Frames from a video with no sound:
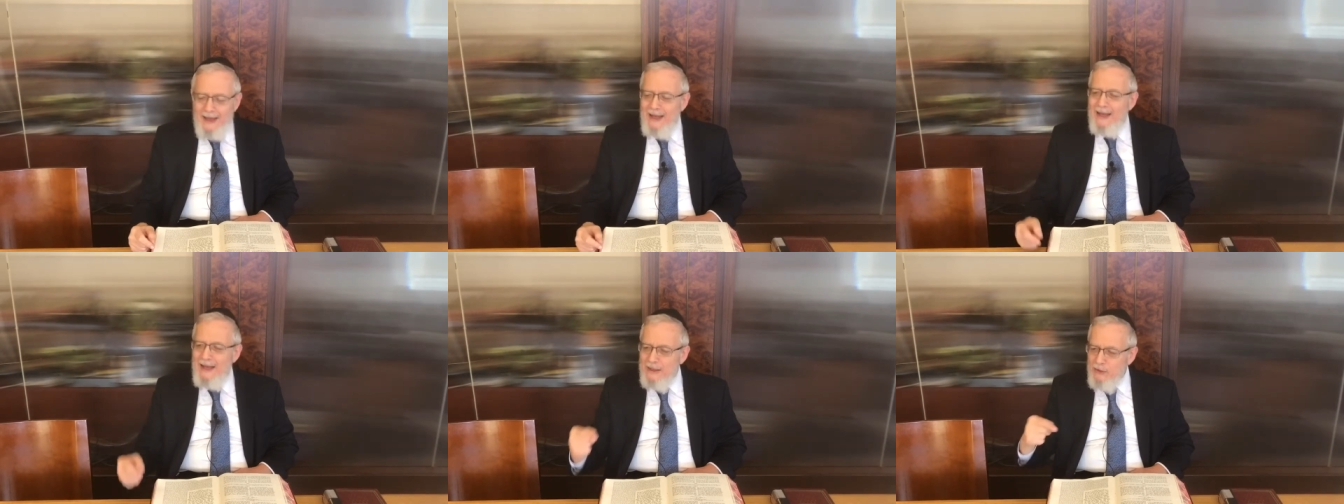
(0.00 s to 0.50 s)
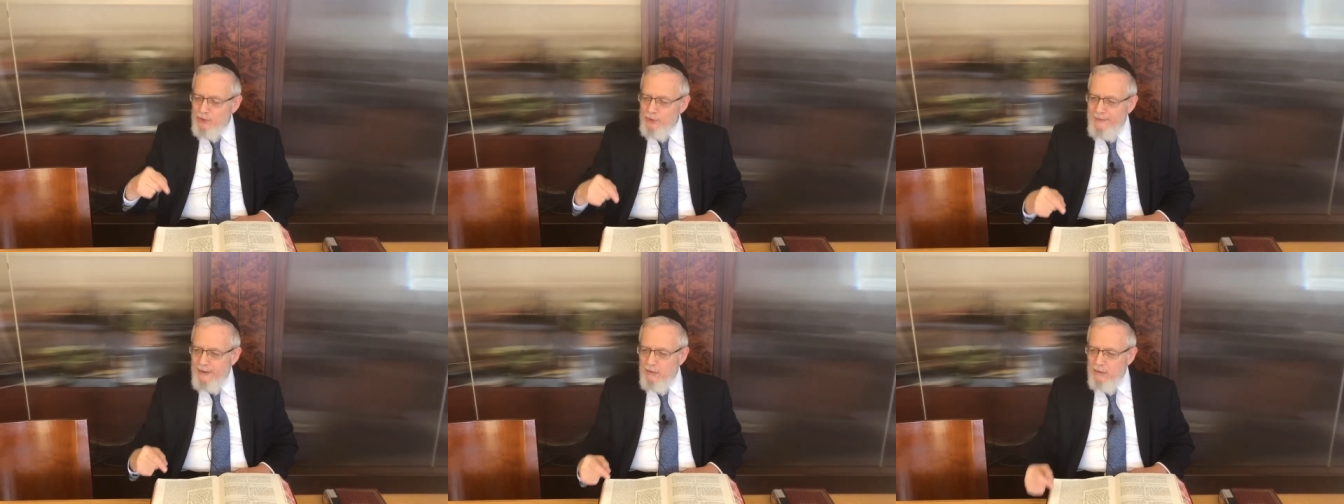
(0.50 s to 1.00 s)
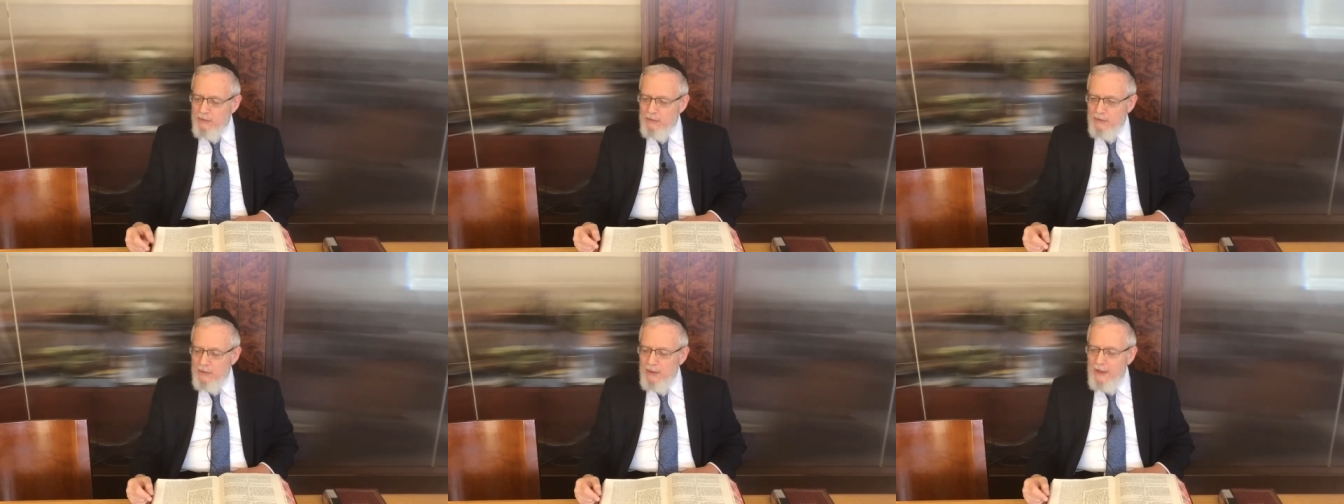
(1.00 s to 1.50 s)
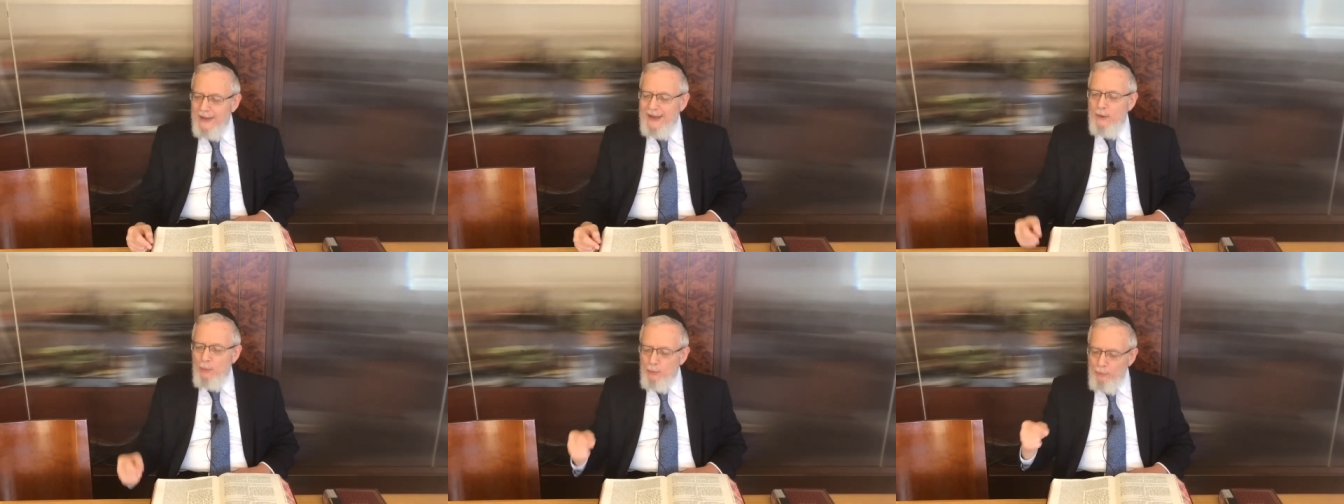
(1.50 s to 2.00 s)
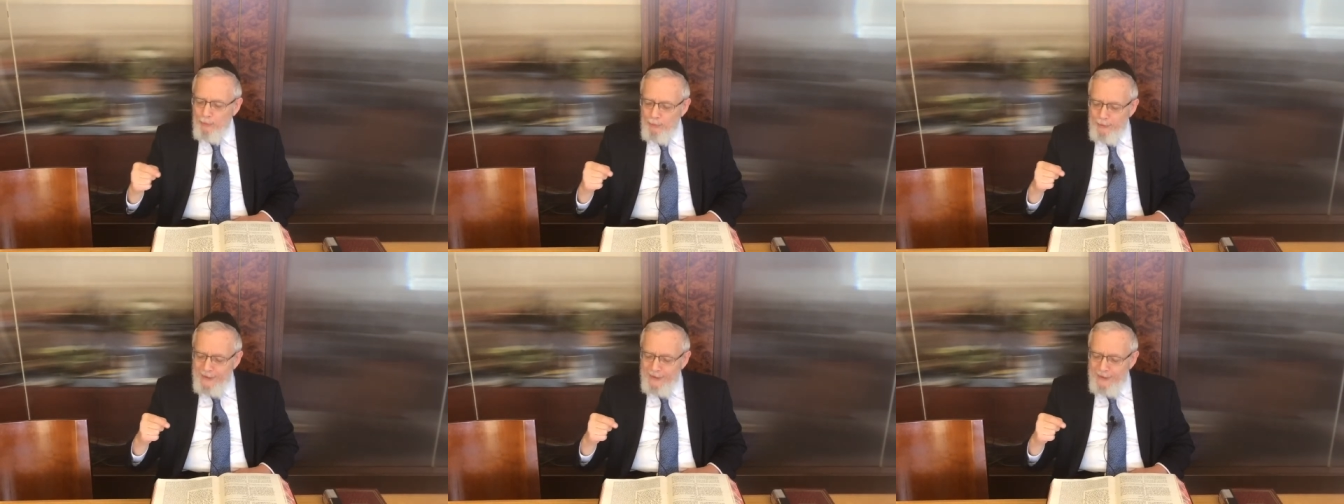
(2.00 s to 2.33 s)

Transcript: Agad l'shmecho, I will